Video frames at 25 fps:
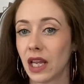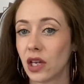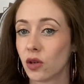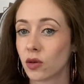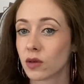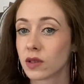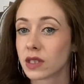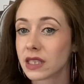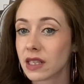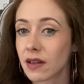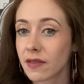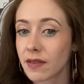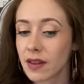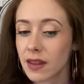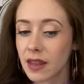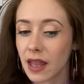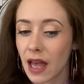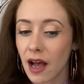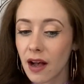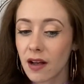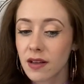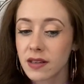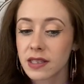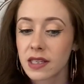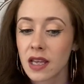your 7th
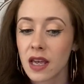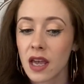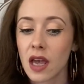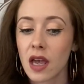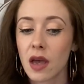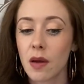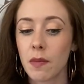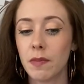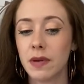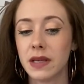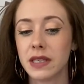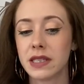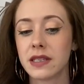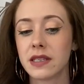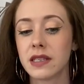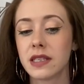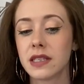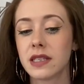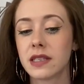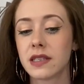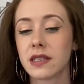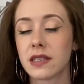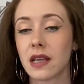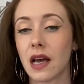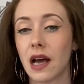house,
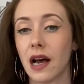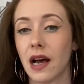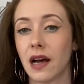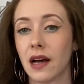business